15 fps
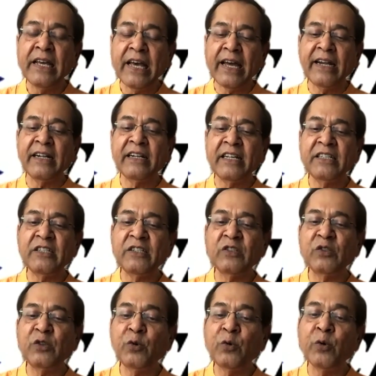and teaches
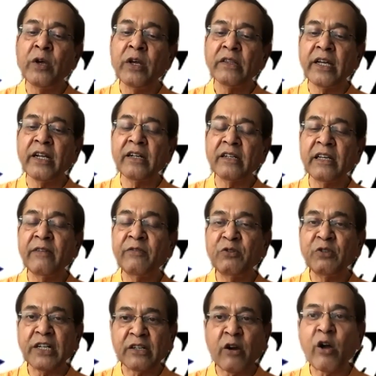you that, gives you
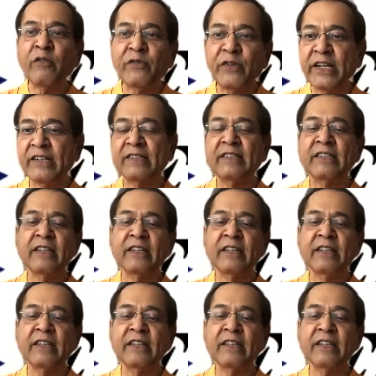that confidence